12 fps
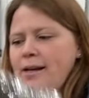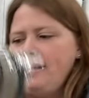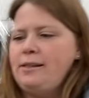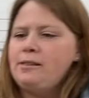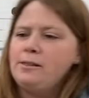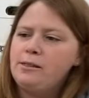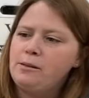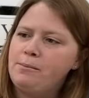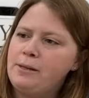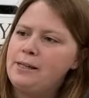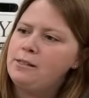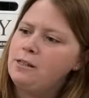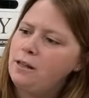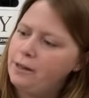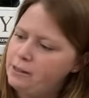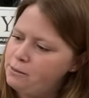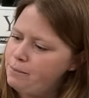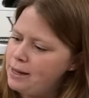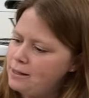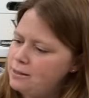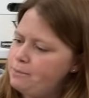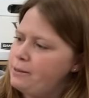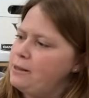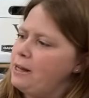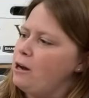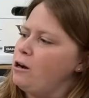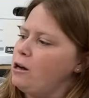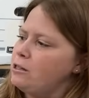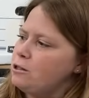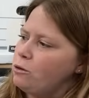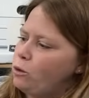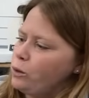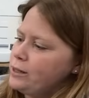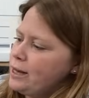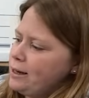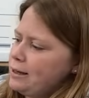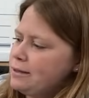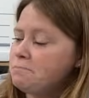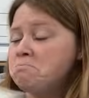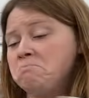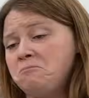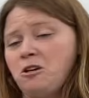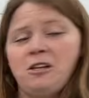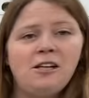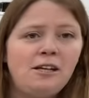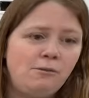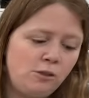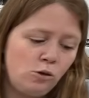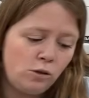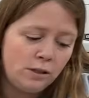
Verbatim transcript: Uh, these are some nice Clarks men's. They are also Gore-Tex, so I thought that was cool.